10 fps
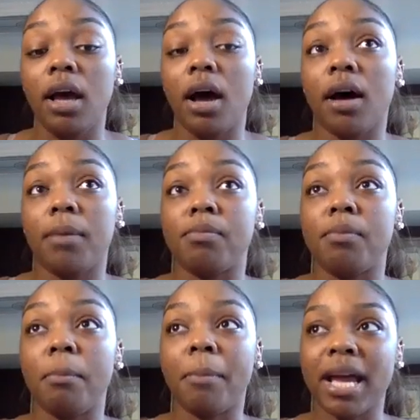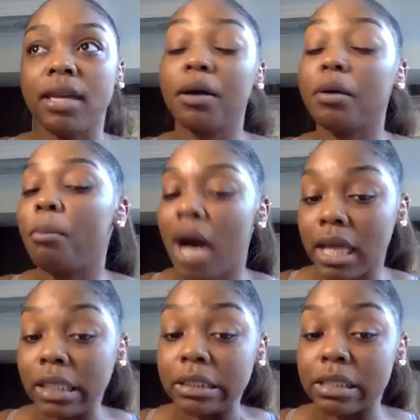um, Mike
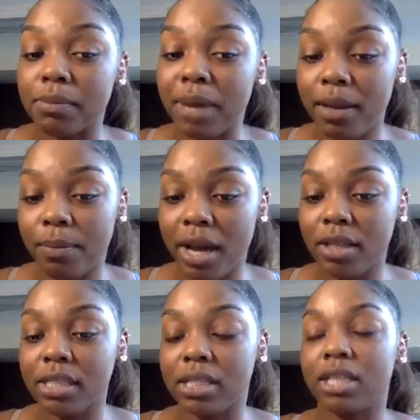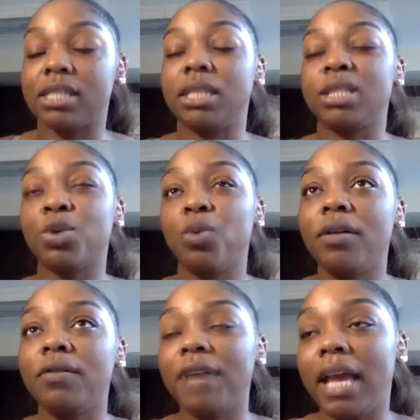Miles. Mike Miles does the
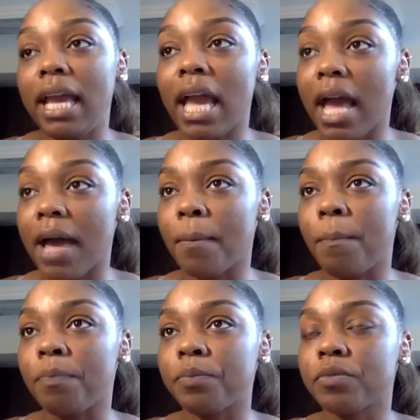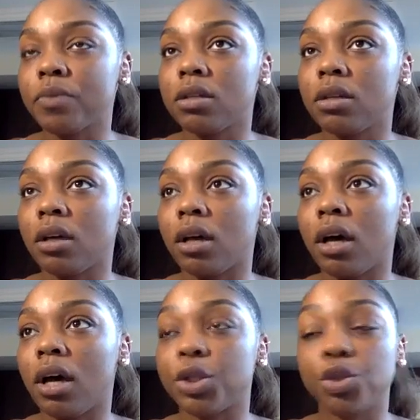12 a.m
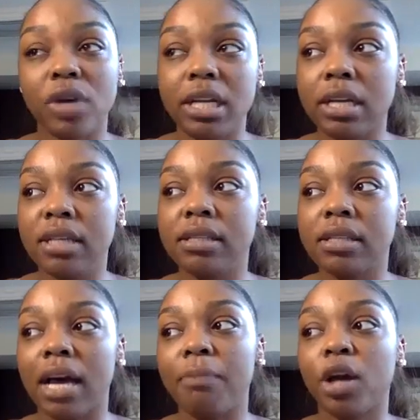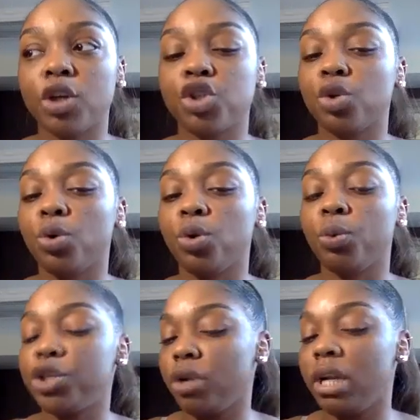uh, trainings. I'm not sure
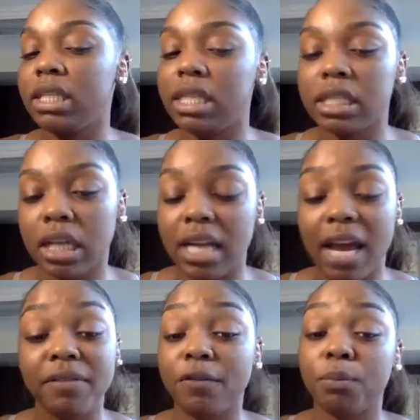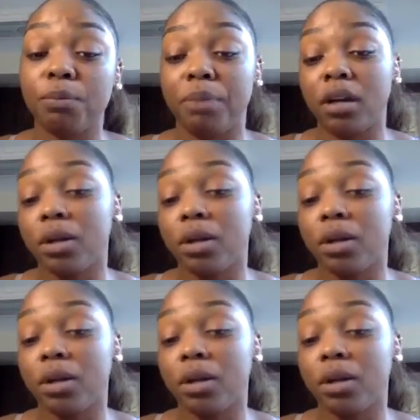which trainings he's done. I've never been